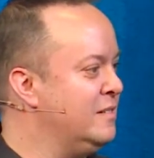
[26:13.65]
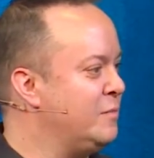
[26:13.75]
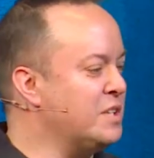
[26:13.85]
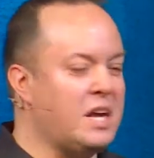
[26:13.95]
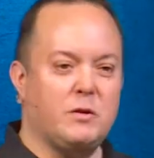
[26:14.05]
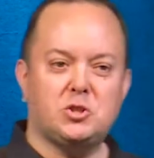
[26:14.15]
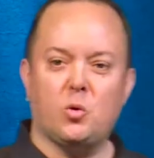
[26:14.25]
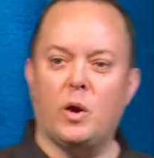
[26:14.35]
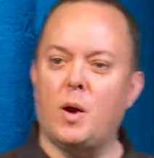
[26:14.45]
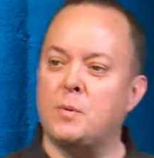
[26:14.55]
Because every
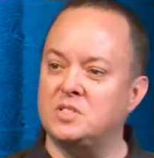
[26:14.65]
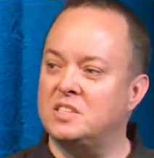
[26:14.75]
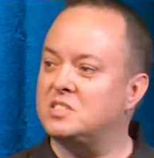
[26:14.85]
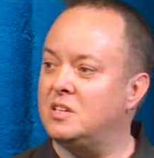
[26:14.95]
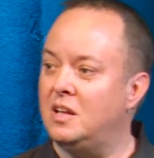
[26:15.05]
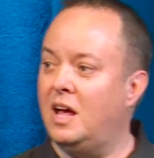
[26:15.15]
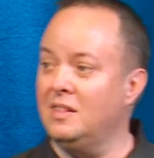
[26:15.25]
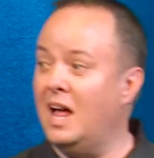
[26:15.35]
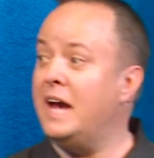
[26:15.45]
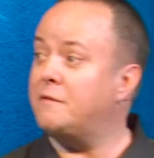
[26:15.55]
story represents a
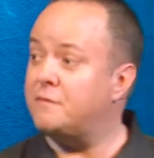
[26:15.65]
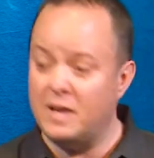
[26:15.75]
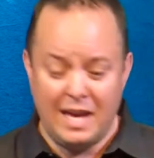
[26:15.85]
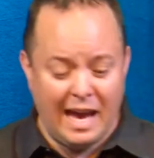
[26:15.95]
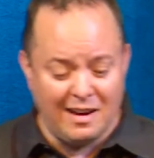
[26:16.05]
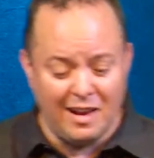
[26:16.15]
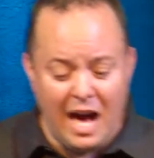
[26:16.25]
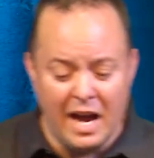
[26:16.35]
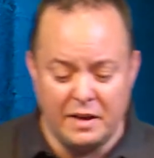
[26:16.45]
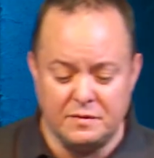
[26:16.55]
life and
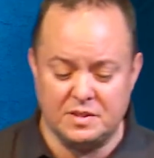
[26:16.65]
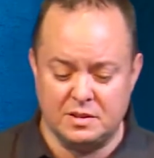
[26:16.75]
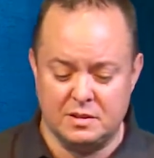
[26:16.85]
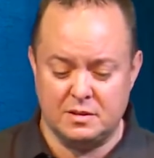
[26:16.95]
lives.